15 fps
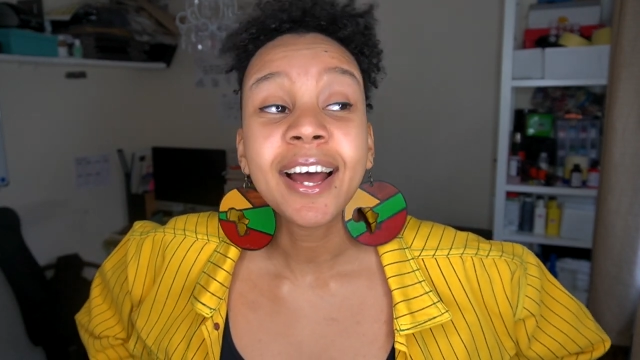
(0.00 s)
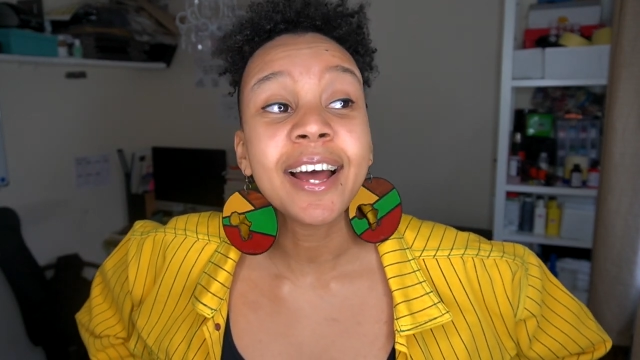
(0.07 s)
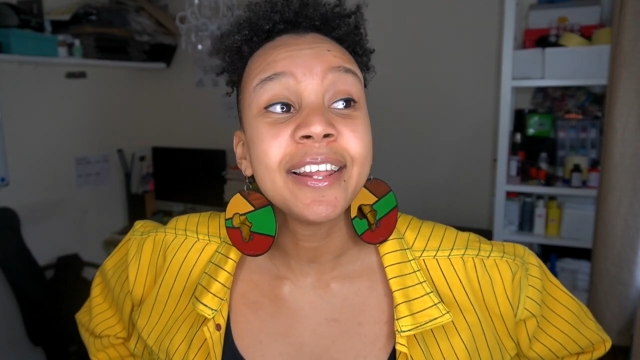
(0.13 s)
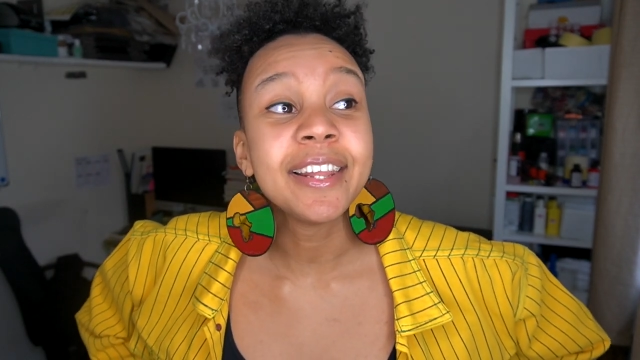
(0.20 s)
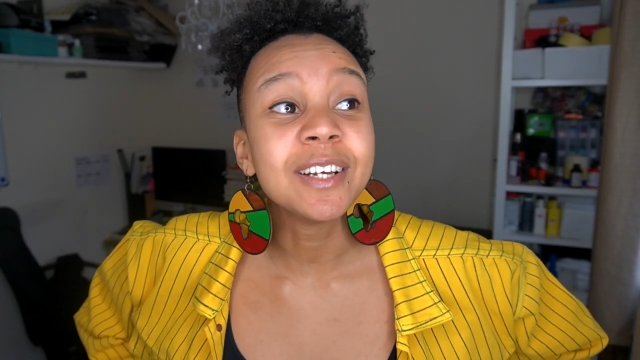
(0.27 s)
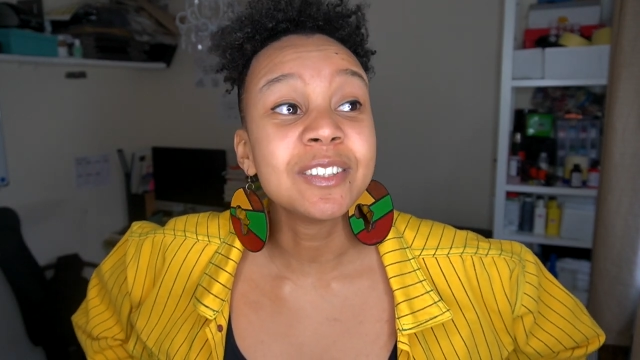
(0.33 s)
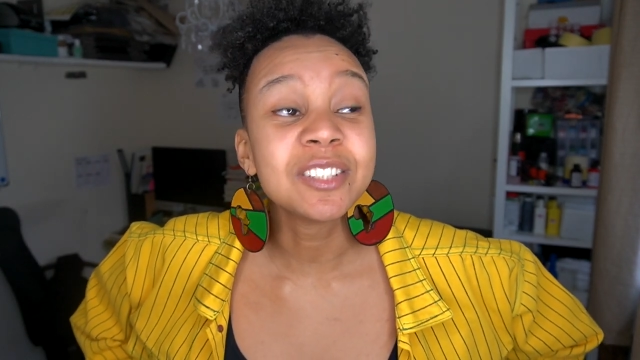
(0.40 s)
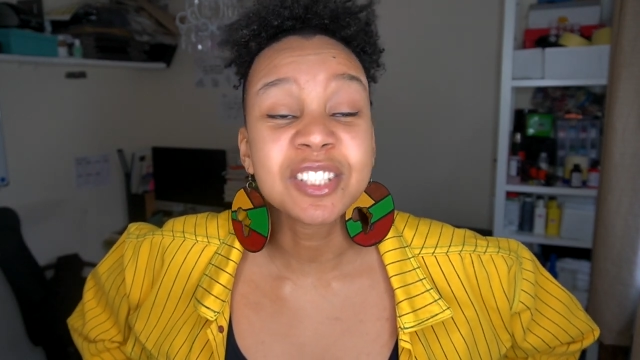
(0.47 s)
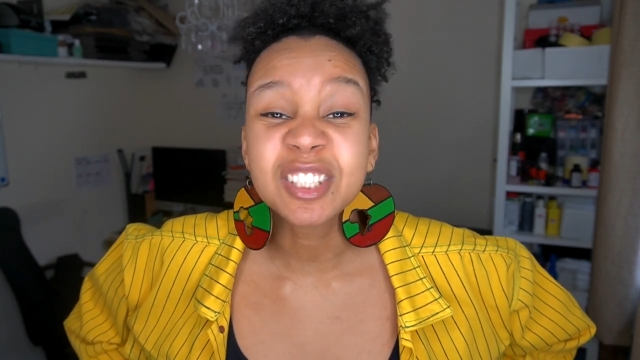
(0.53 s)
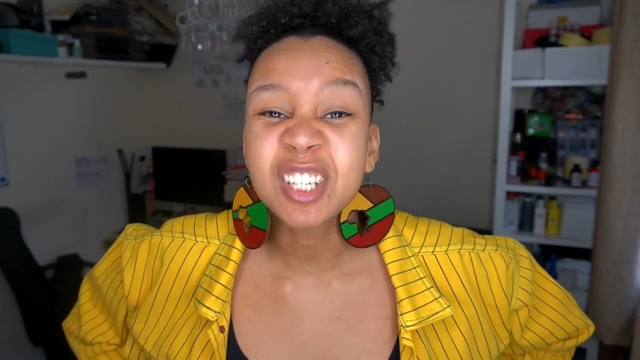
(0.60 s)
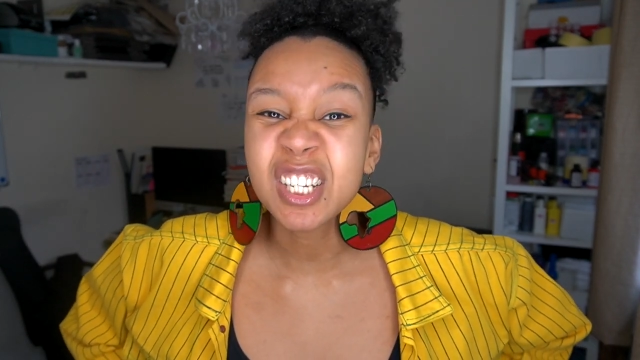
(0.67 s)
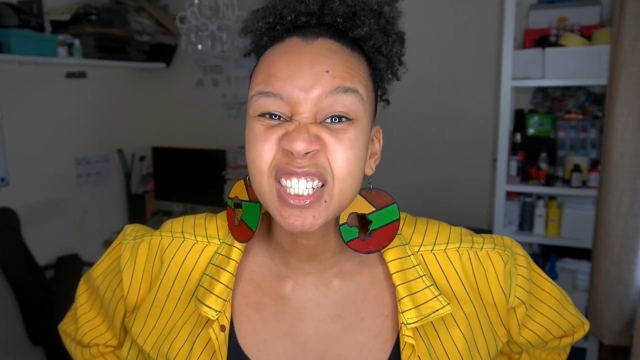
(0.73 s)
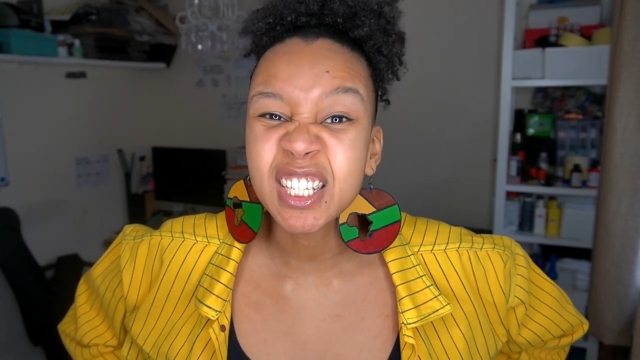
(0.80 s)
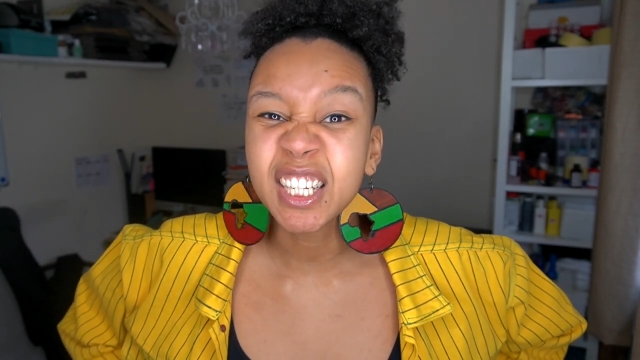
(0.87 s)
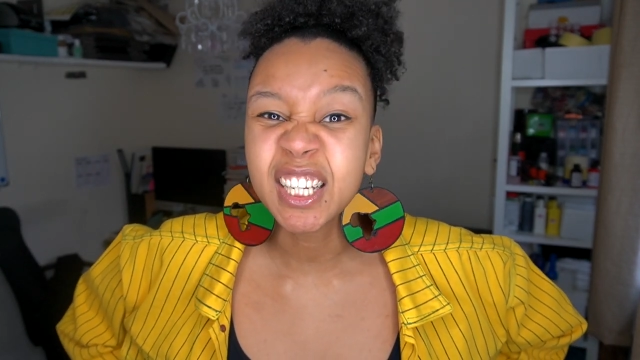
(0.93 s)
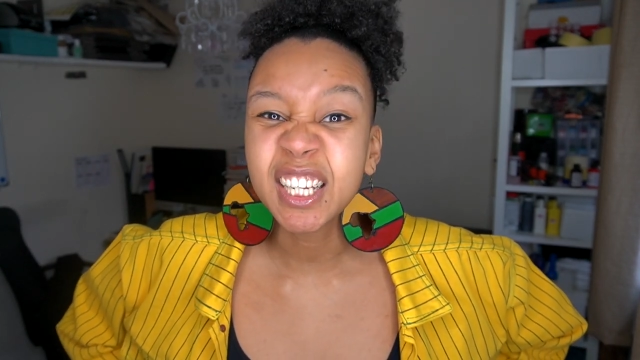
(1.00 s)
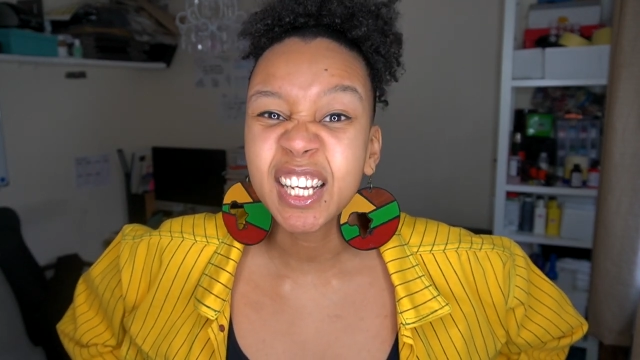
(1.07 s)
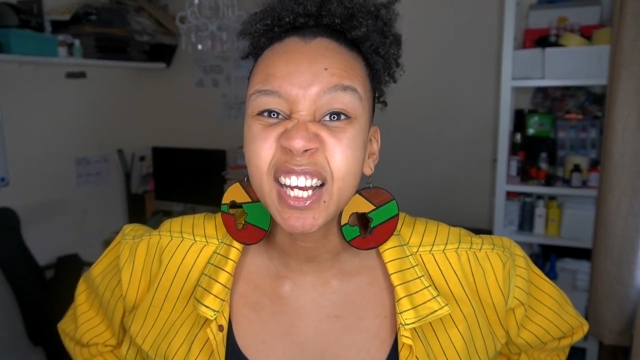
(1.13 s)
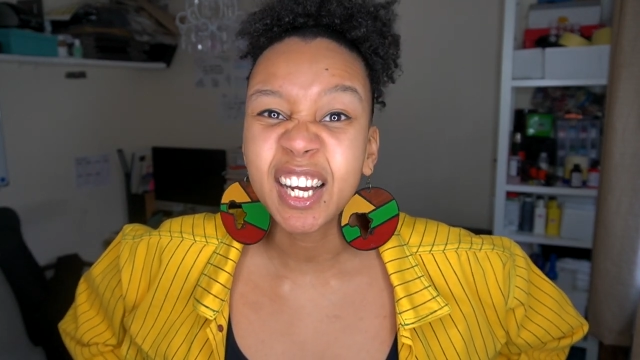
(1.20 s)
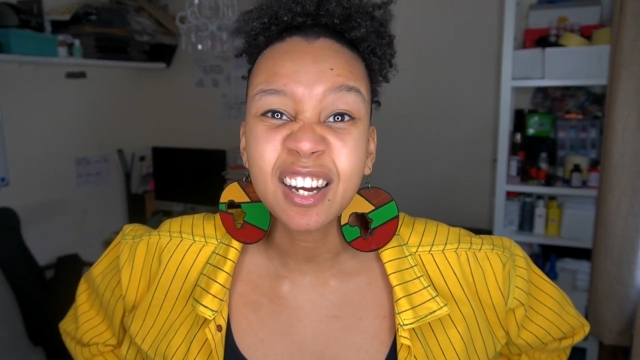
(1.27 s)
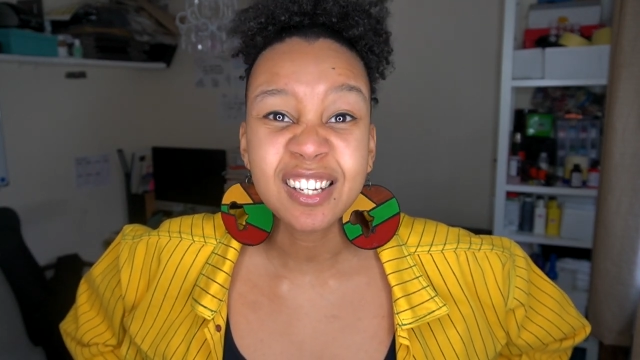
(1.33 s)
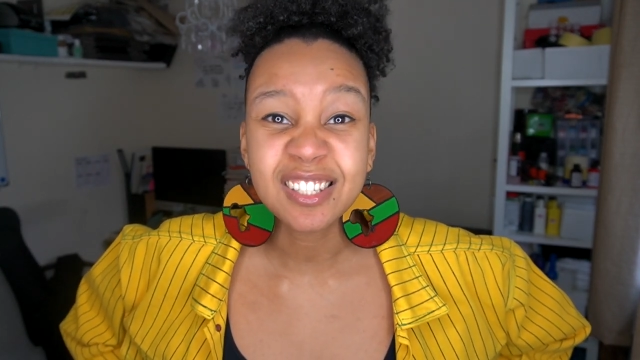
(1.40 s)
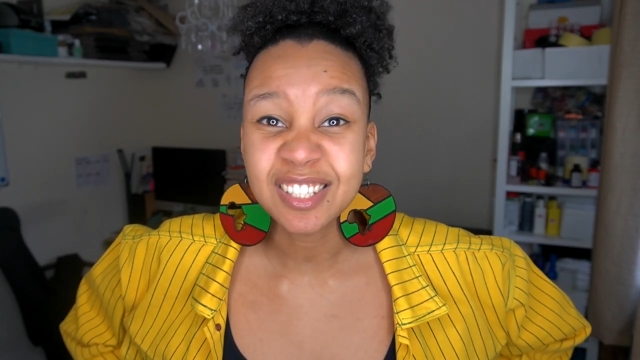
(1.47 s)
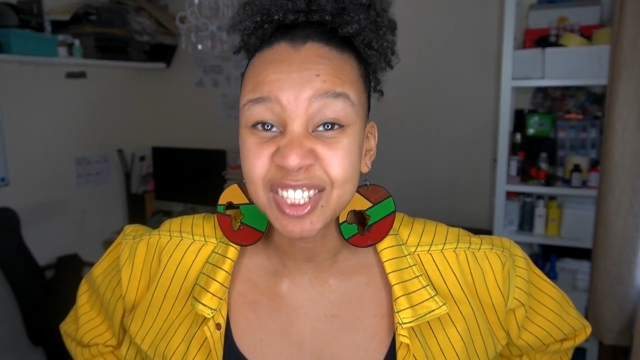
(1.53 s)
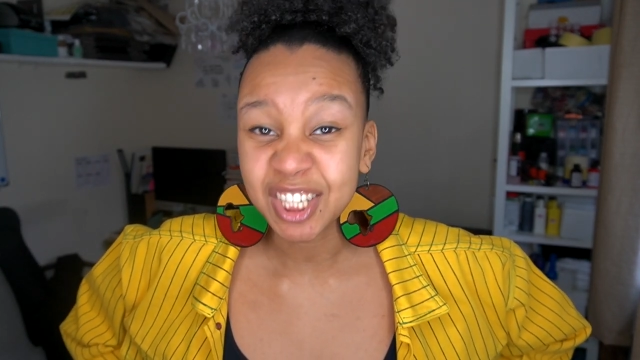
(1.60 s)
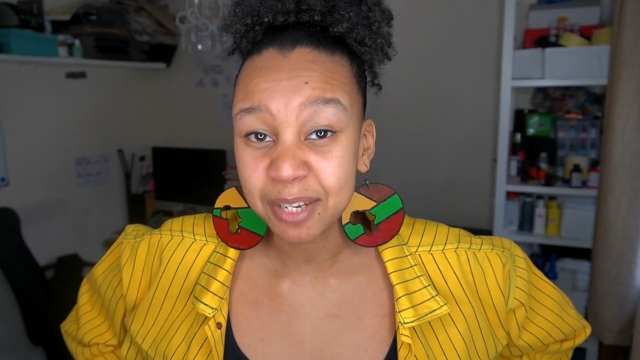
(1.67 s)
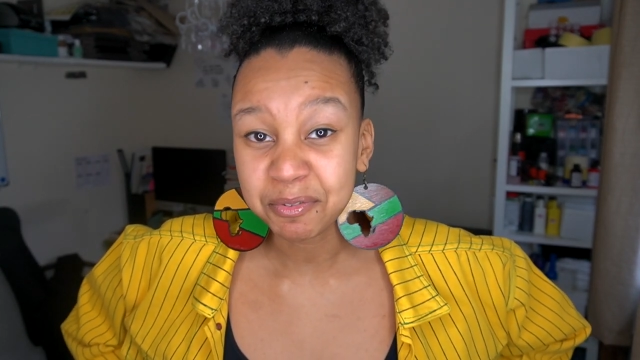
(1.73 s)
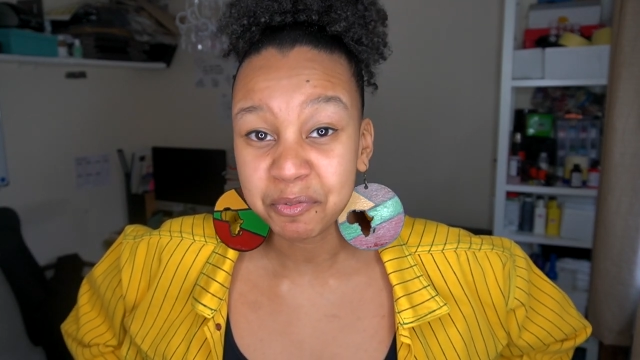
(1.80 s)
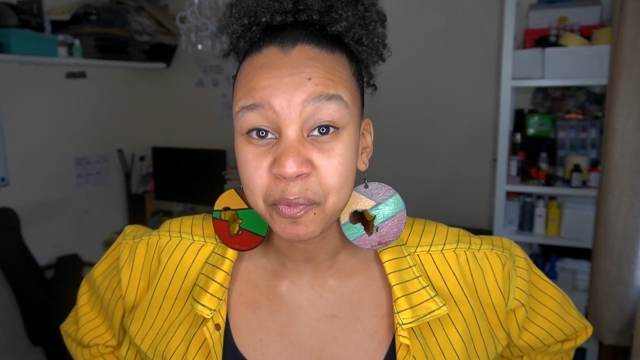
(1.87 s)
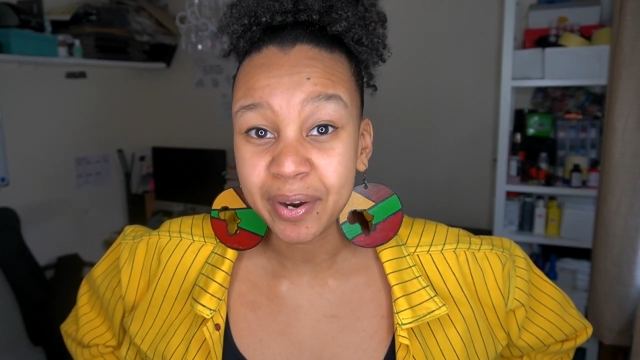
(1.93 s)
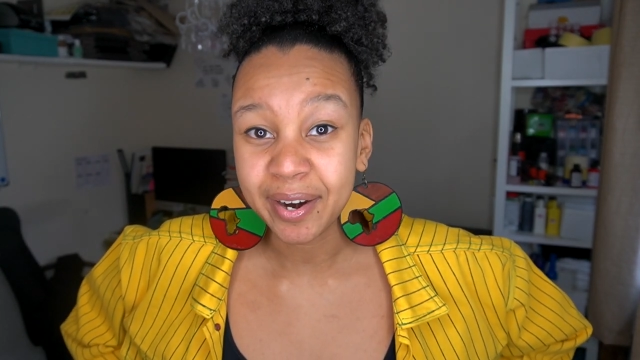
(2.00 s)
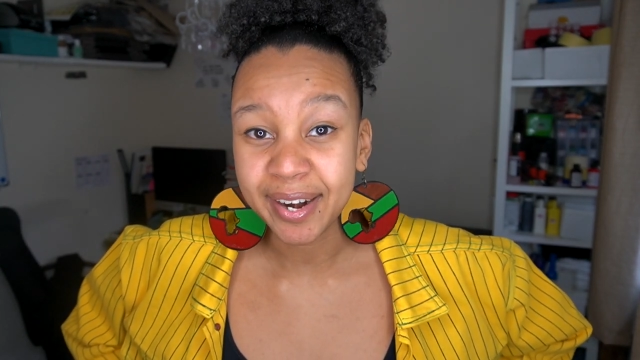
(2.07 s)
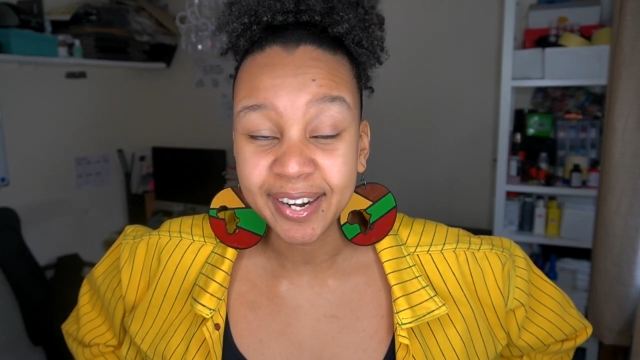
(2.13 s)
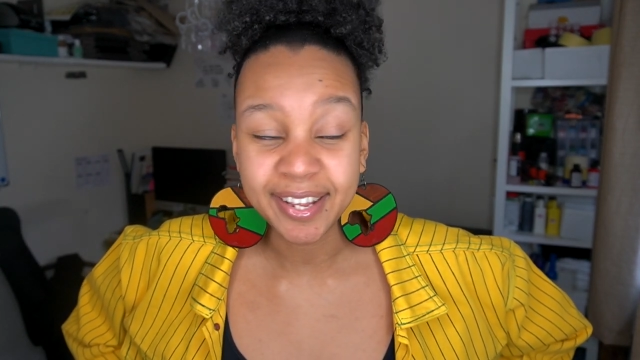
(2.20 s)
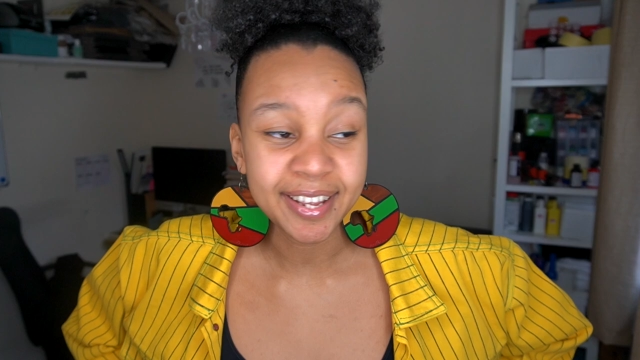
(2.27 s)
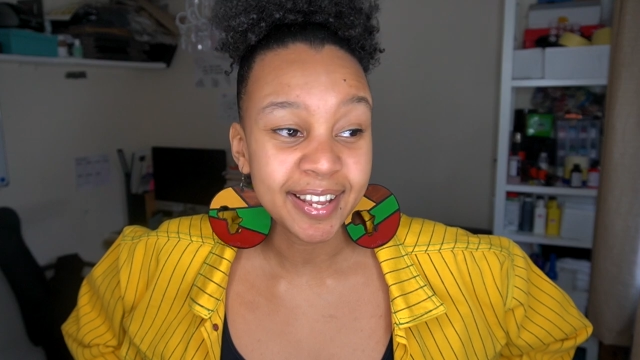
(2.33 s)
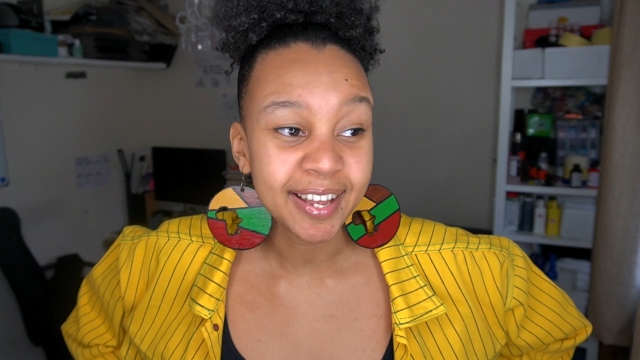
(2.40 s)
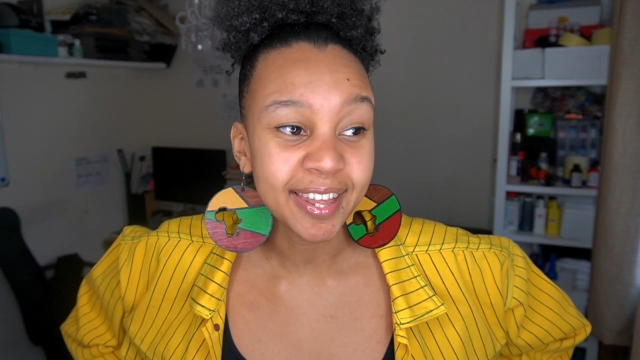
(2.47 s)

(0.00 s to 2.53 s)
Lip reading: and they were just cussing it and cussing James for wearing it.